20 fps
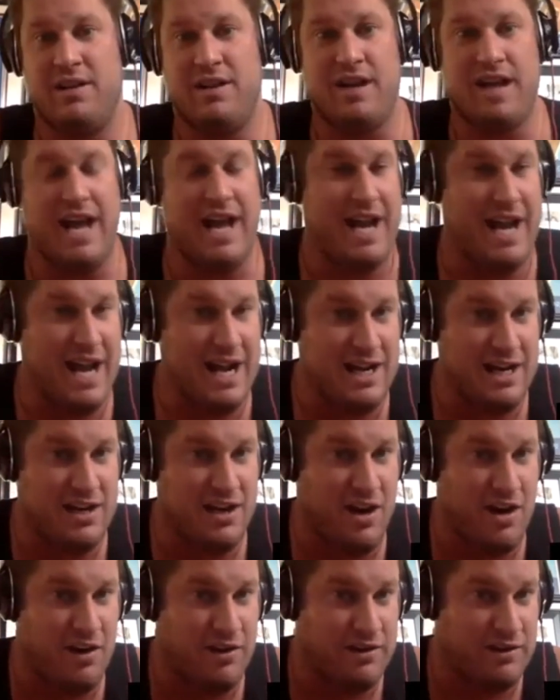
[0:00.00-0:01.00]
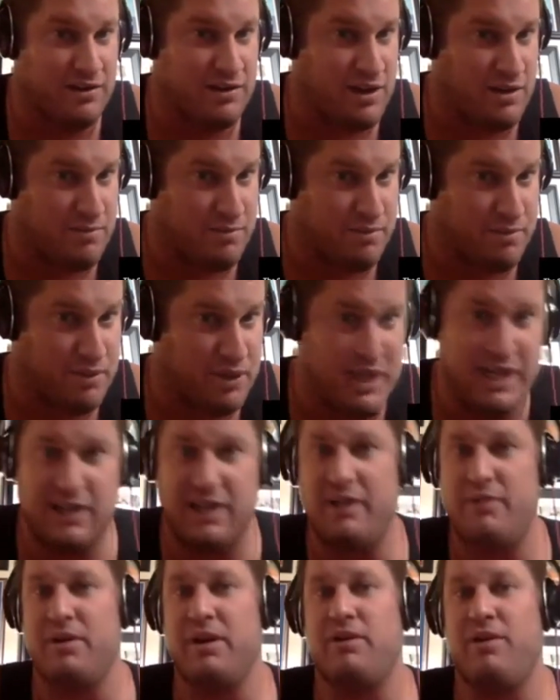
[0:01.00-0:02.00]
and Andy Dalton completely
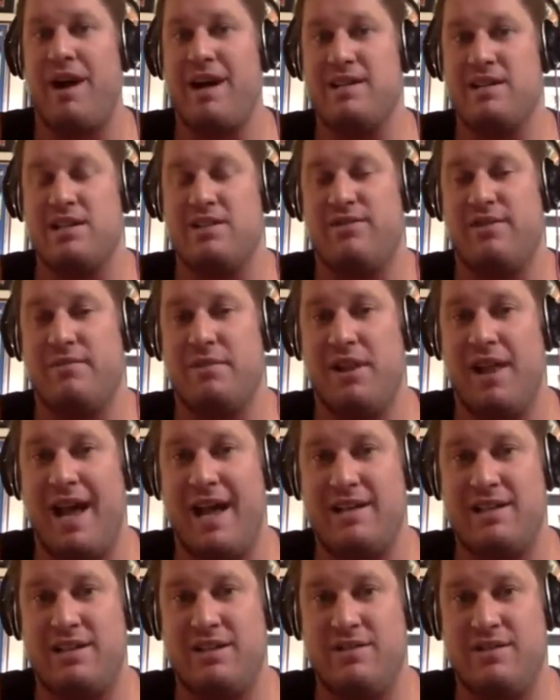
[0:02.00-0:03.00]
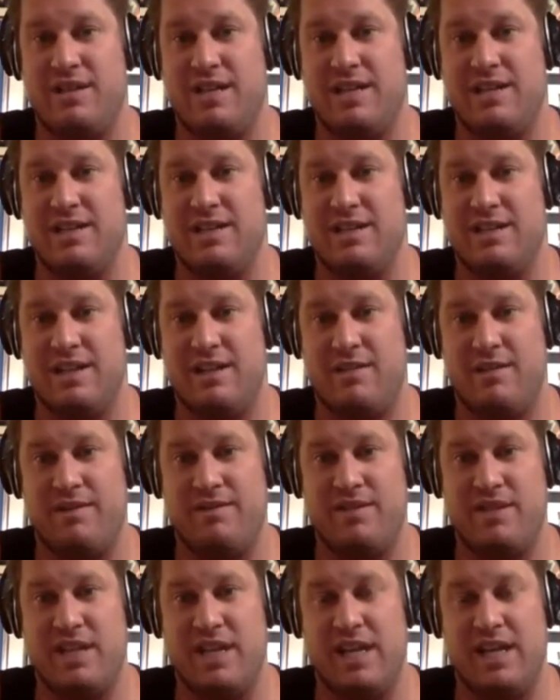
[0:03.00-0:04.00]
regresses from the last two seasons that we've
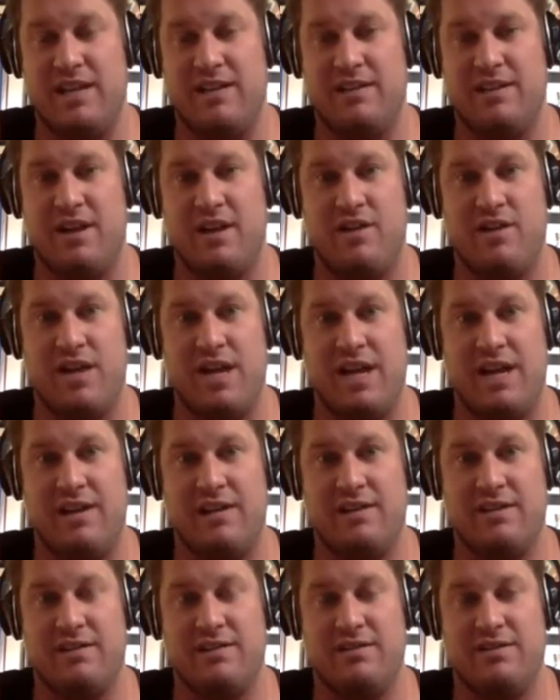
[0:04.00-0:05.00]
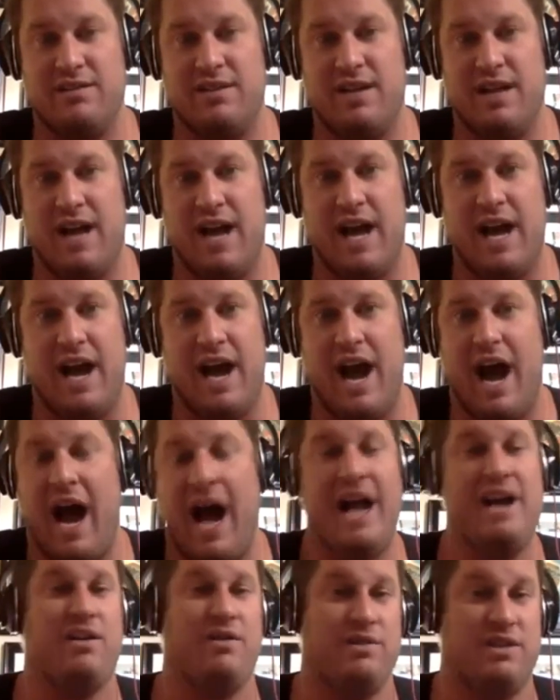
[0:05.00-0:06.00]
seen, Cody, I,
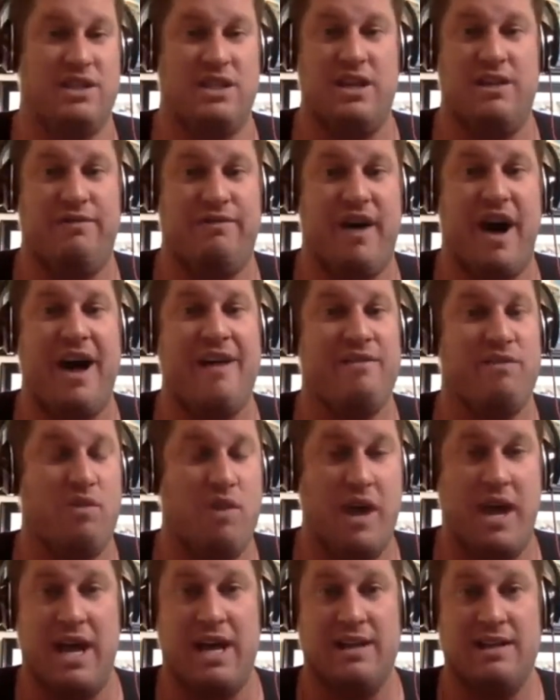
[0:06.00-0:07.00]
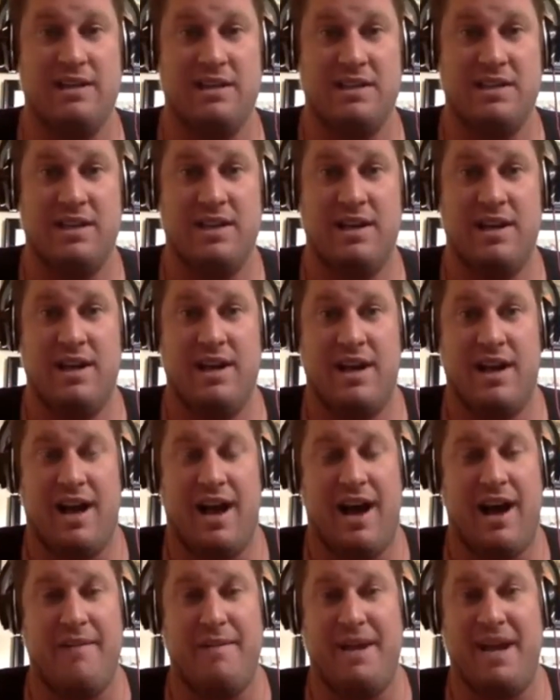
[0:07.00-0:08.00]
I don't see five wins.
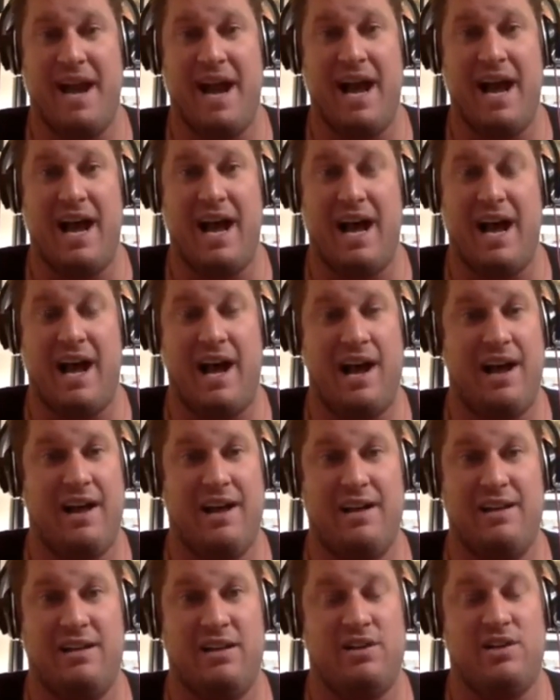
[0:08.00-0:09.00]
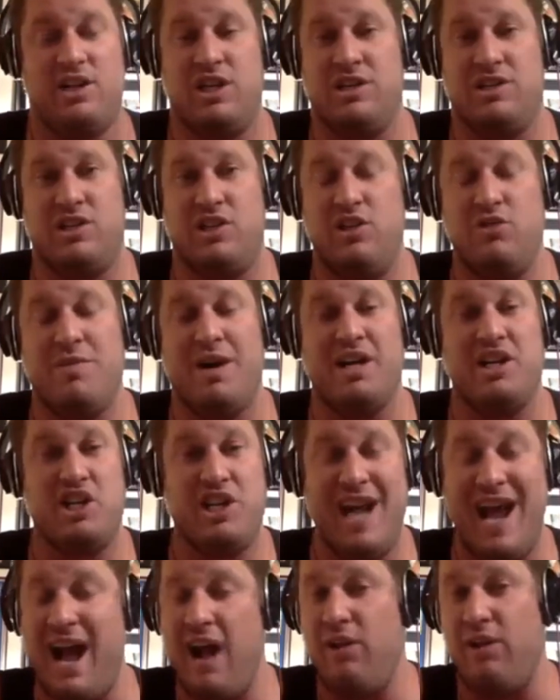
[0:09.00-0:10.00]
I mean, I, there's just too
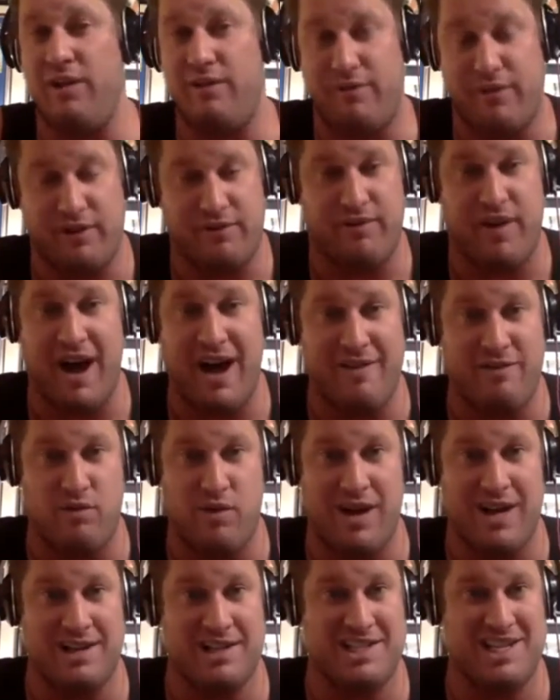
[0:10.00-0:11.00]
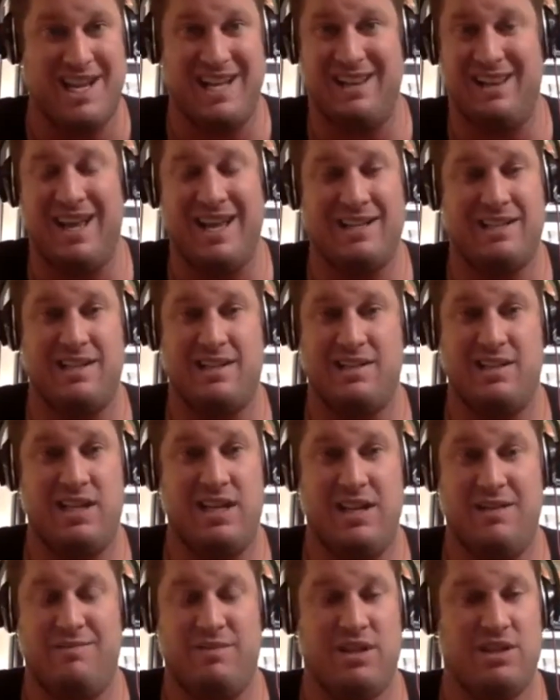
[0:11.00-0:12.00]
much talent for five wins unless this
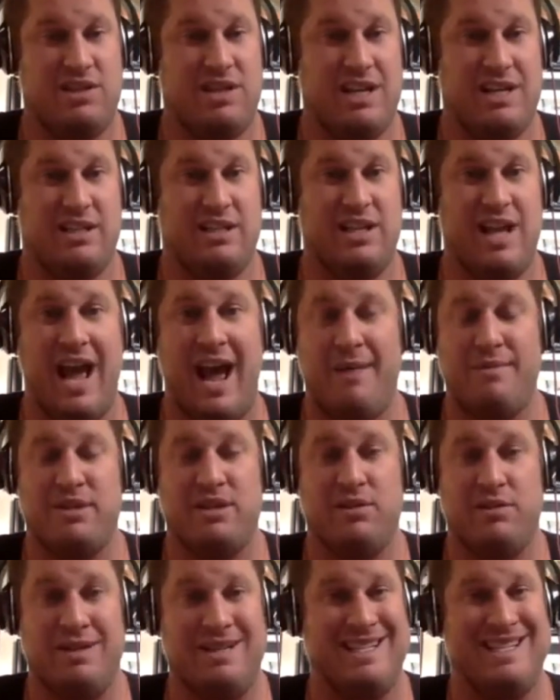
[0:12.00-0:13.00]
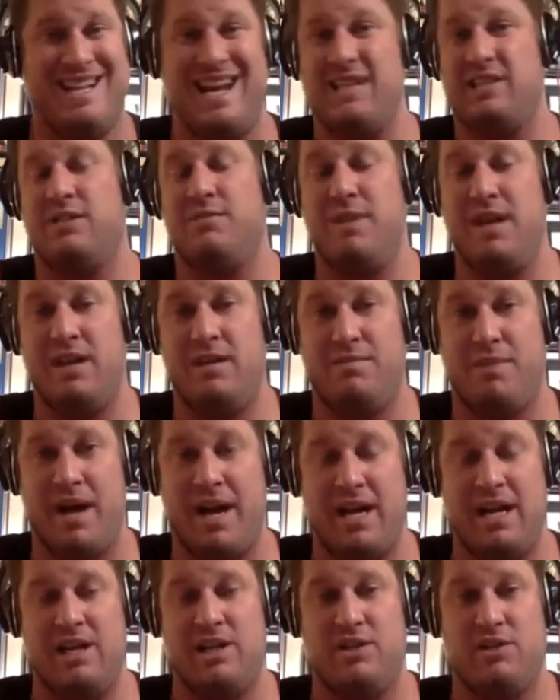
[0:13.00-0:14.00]
team just gets absolutely decimated by
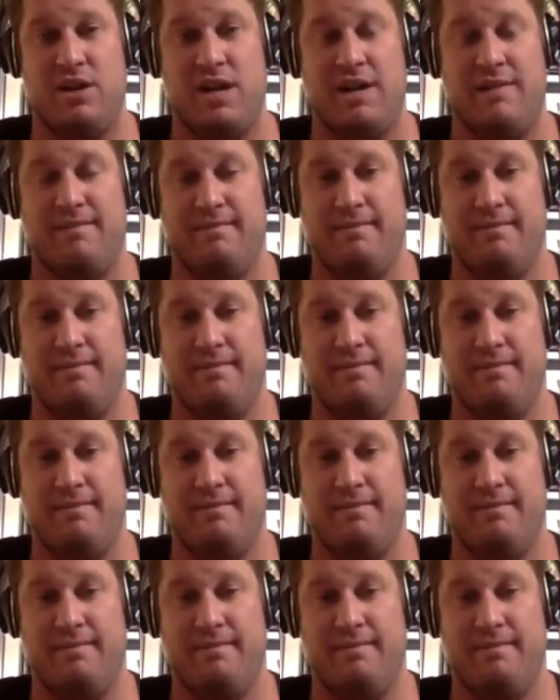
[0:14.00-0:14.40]
injury.